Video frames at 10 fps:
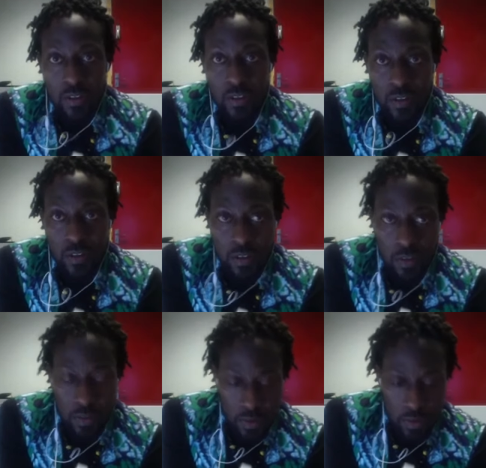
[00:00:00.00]

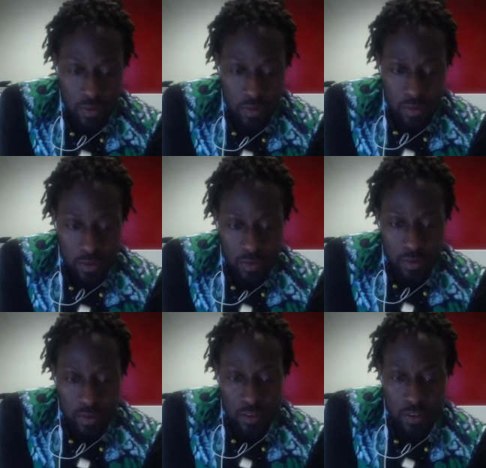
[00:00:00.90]
Nothing is said.